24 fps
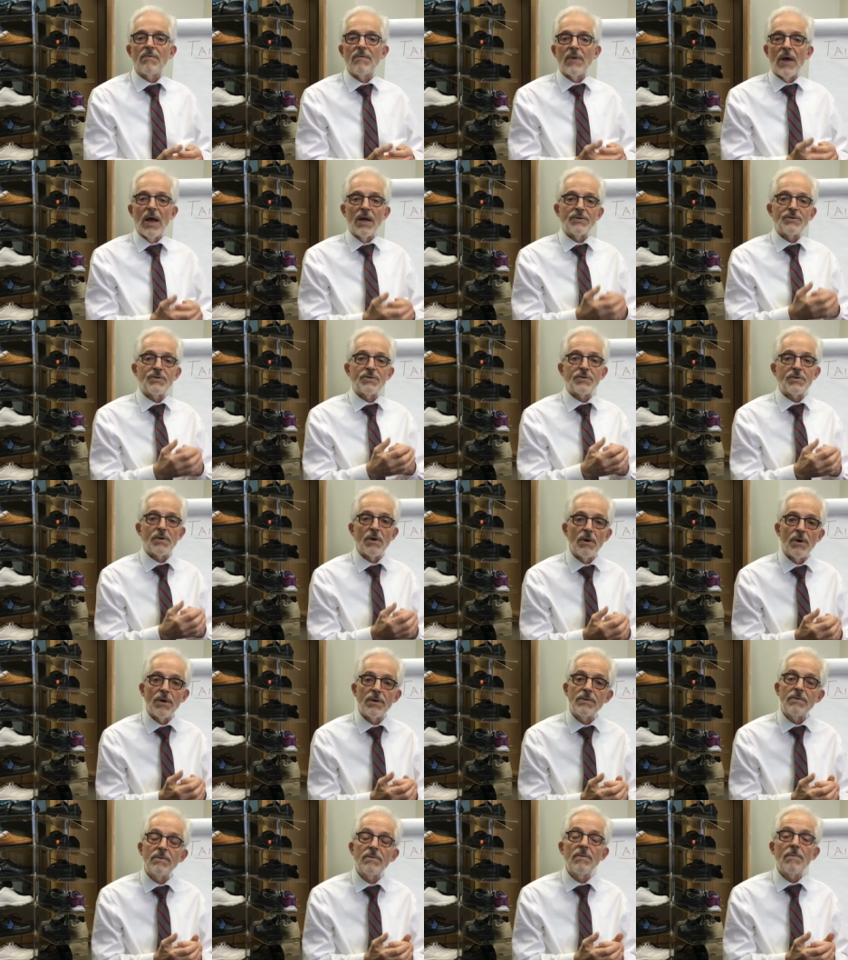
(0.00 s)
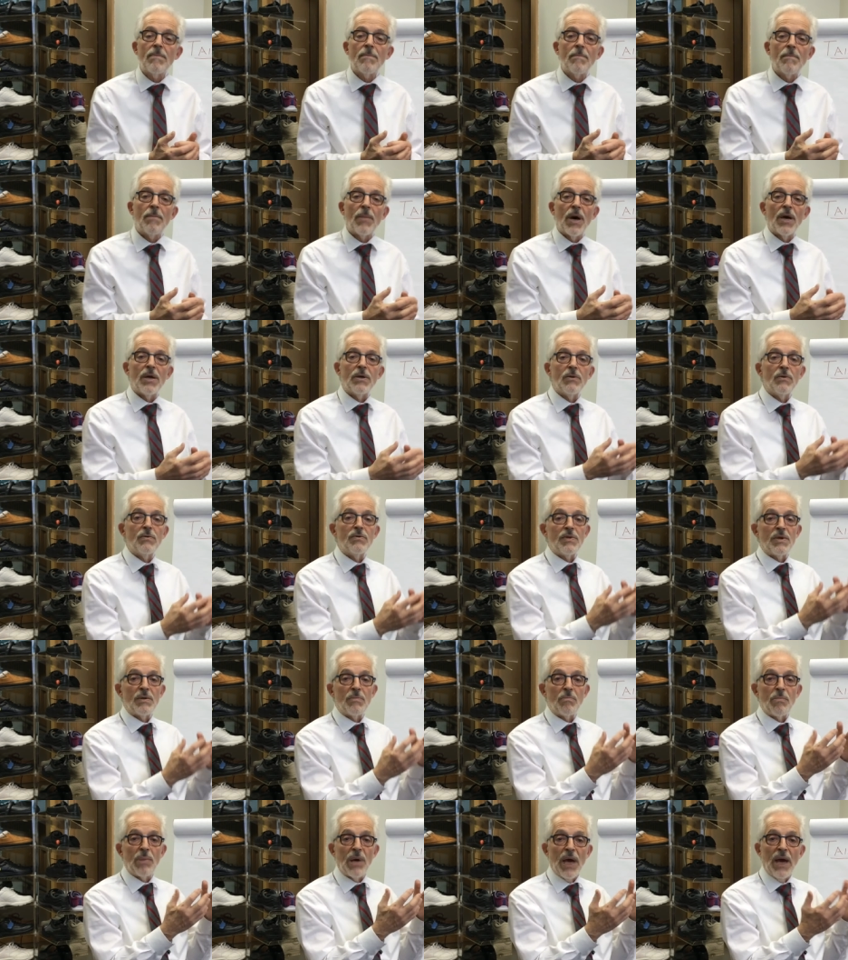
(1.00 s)
That's done by
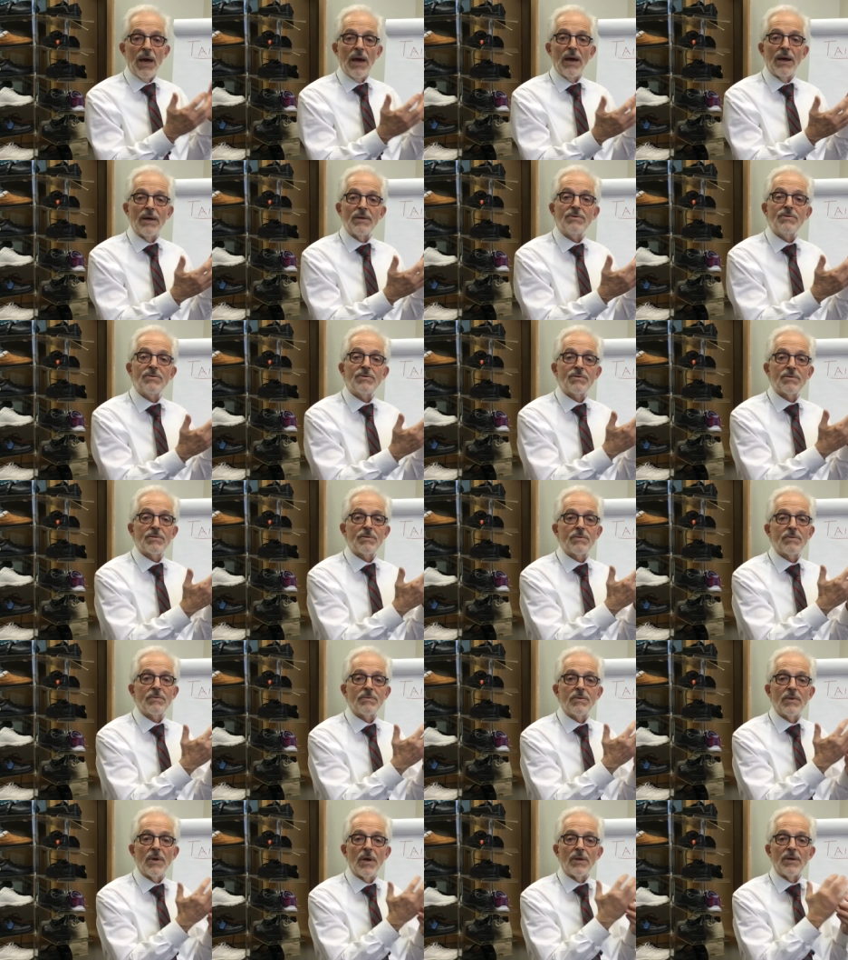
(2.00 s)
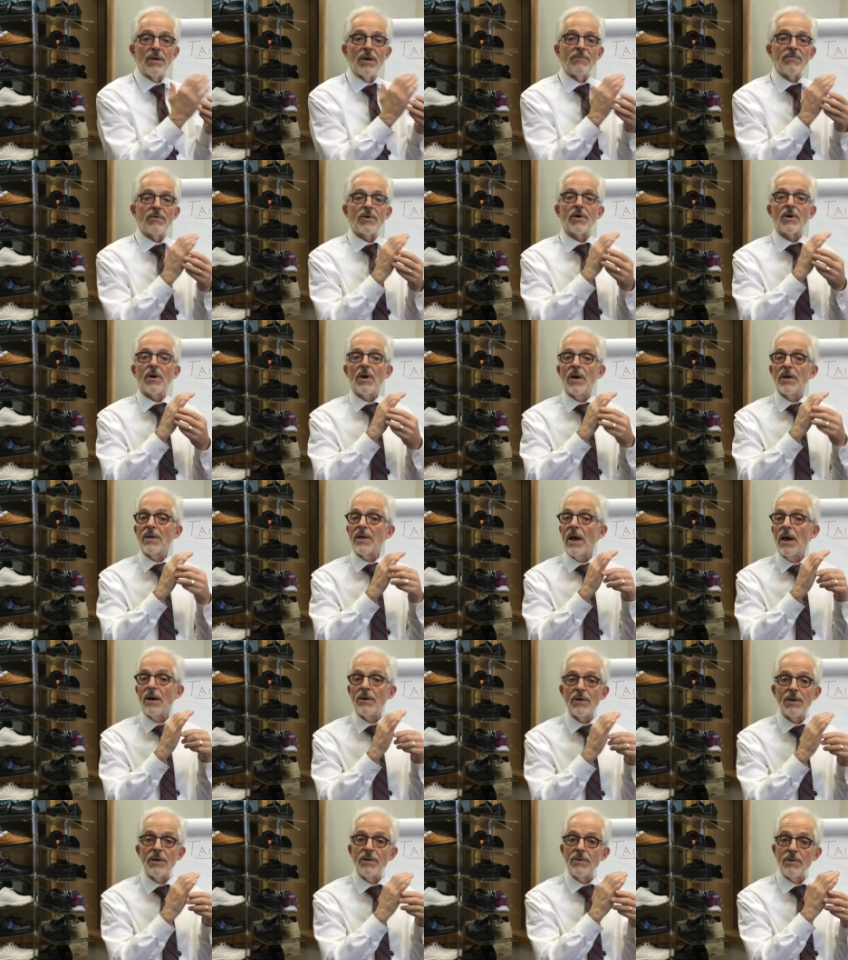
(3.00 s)
using pads that have a
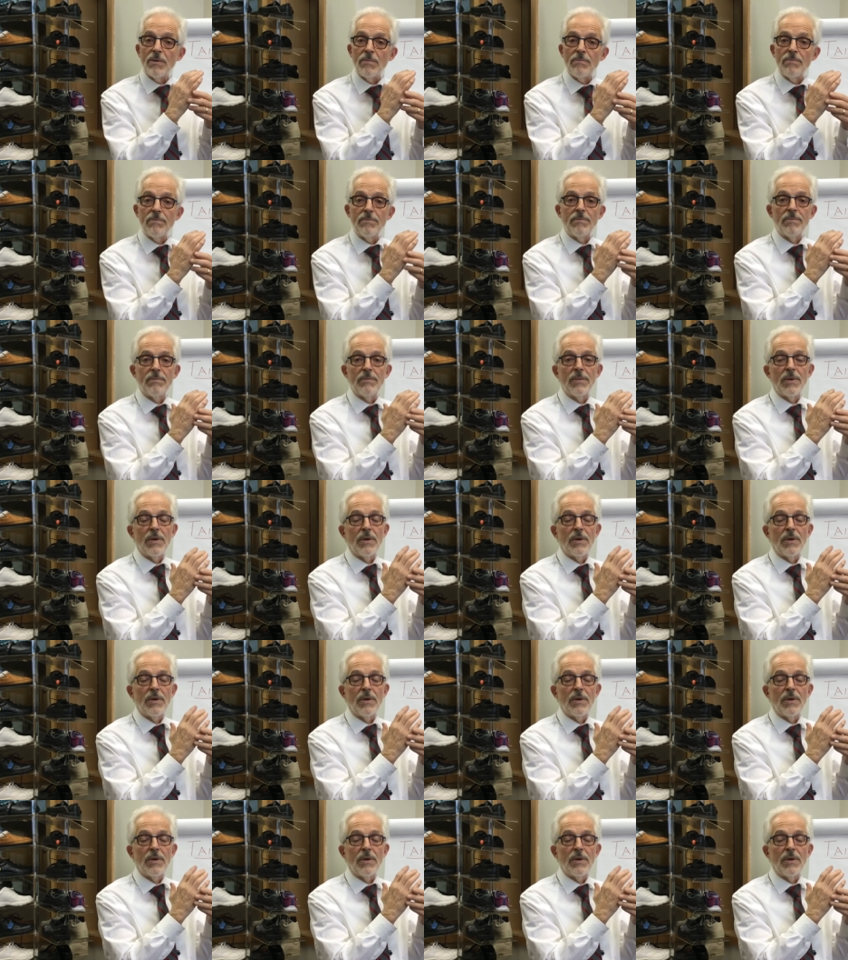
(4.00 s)
cutout in them